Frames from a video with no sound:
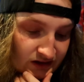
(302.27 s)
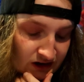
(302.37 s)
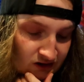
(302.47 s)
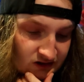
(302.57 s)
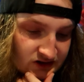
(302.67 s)

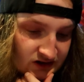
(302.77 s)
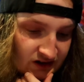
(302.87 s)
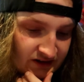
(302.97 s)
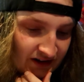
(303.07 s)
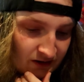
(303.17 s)
Colors are
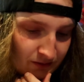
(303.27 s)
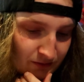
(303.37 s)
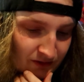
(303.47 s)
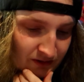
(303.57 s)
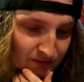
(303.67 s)
not
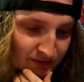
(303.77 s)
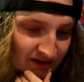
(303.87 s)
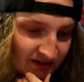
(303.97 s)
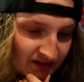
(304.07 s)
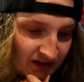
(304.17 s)
terrible, but